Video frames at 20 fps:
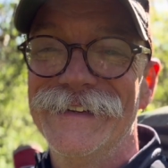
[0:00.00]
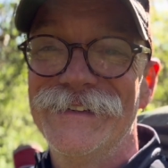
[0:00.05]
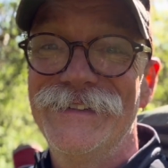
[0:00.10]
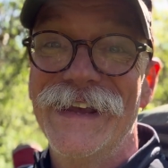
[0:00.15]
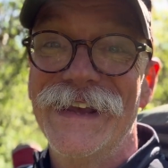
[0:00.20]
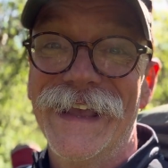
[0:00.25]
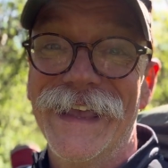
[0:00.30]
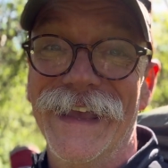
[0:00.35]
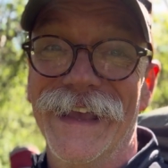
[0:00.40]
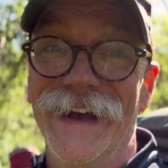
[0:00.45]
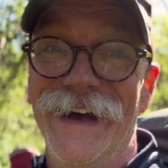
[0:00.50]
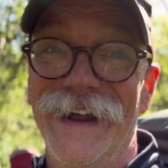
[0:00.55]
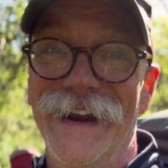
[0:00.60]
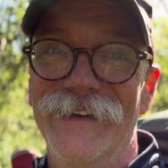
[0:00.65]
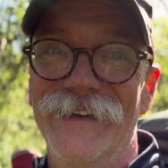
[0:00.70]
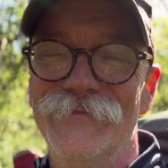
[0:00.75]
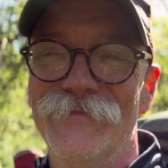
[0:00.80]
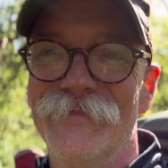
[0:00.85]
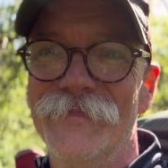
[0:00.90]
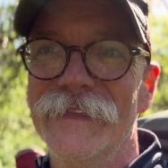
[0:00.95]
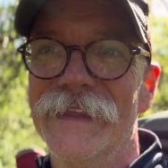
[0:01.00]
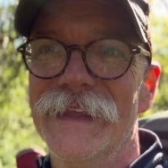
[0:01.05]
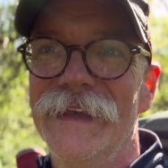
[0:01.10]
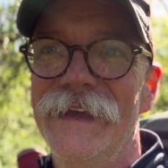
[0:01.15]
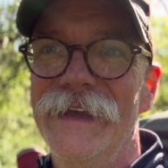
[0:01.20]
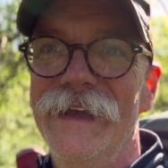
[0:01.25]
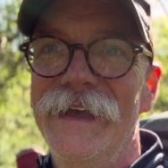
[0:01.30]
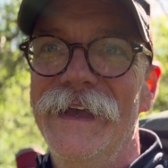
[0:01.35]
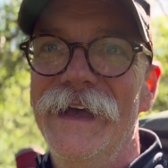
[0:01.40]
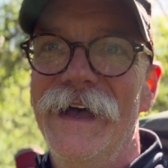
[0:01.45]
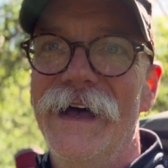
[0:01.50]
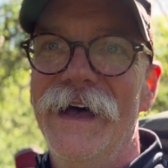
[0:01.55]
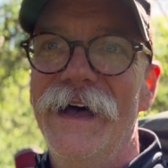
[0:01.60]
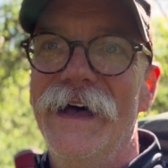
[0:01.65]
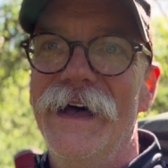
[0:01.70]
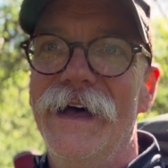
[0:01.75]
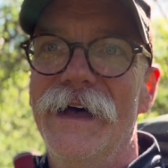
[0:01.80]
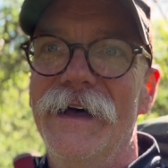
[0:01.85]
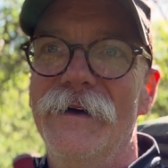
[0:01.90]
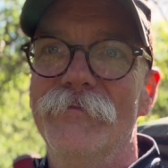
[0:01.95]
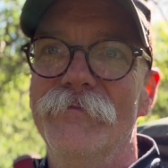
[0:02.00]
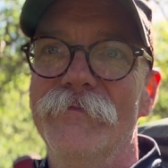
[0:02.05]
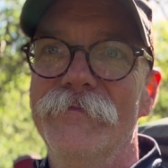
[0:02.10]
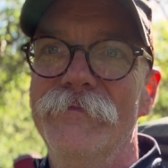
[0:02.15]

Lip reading: checking on it. I